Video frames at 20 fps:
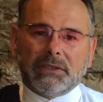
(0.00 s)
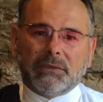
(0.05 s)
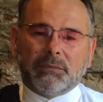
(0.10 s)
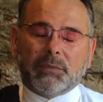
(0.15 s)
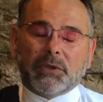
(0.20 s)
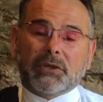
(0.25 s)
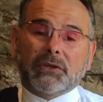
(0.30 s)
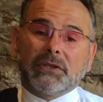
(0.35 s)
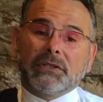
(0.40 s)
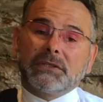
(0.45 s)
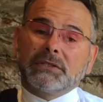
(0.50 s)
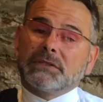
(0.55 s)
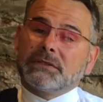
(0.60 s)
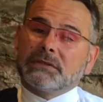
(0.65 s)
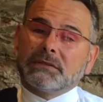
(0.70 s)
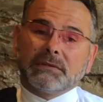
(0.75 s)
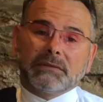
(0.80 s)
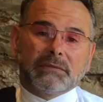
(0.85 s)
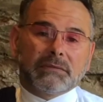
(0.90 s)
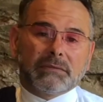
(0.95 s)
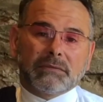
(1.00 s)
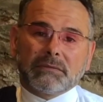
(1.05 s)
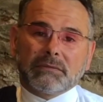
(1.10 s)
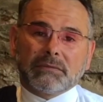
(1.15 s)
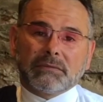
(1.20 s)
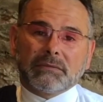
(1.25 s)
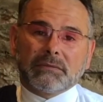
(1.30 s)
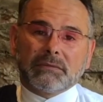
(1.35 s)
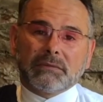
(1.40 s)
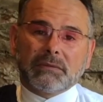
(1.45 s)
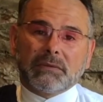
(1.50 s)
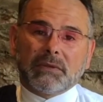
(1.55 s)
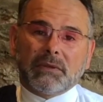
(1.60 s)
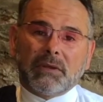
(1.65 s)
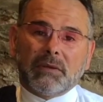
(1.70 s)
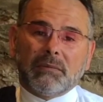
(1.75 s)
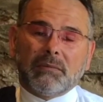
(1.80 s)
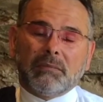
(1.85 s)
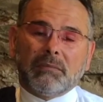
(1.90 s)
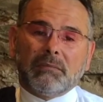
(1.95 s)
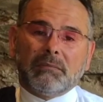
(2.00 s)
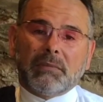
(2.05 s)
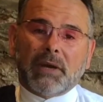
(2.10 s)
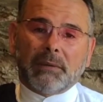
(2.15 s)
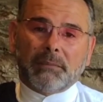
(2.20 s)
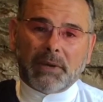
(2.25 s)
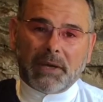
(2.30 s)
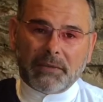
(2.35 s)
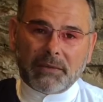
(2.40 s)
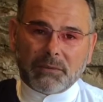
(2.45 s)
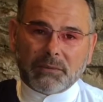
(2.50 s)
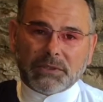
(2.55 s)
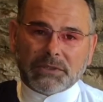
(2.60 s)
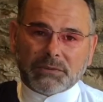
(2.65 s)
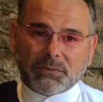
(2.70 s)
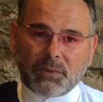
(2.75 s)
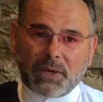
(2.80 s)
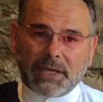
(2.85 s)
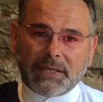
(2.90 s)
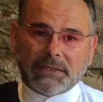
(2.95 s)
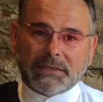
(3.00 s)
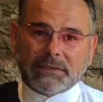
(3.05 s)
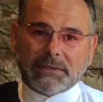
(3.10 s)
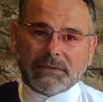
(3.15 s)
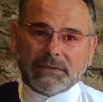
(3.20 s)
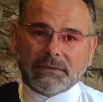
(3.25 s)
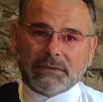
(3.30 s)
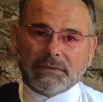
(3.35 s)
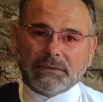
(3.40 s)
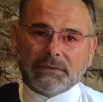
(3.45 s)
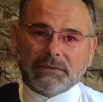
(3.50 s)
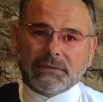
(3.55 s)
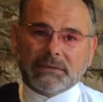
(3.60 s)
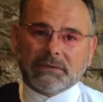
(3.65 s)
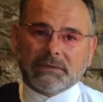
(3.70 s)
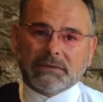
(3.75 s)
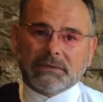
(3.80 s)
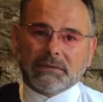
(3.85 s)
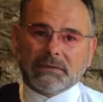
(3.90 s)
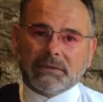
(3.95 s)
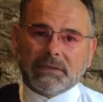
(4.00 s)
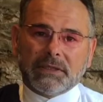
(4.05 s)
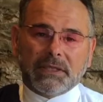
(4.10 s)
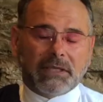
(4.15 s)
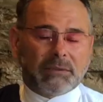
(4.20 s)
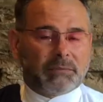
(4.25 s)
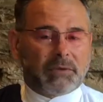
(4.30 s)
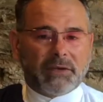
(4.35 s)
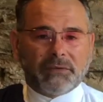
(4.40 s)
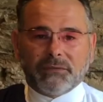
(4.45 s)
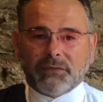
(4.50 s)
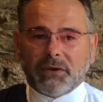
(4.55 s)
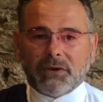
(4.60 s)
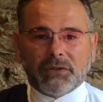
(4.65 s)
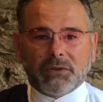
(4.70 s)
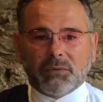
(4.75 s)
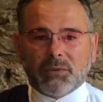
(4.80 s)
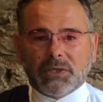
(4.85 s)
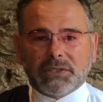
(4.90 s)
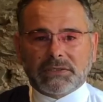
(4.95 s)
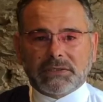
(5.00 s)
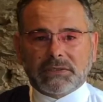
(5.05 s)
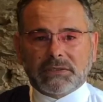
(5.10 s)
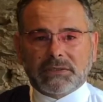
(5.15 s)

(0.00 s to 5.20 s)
because my mother was white and my father wasn't.